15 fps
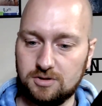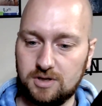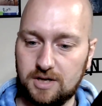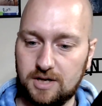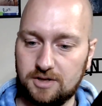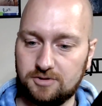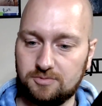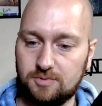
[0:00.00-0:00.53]

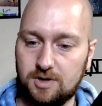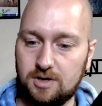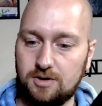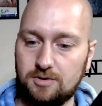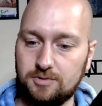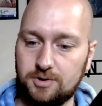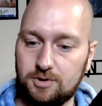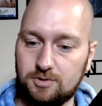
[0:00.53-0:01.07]
as well.
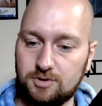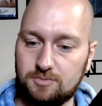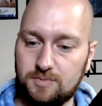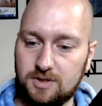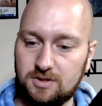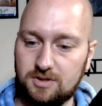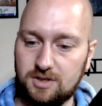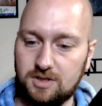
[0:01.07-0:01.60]

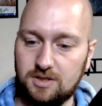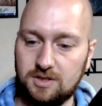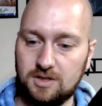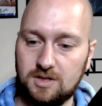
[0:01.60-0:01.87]
USB-C.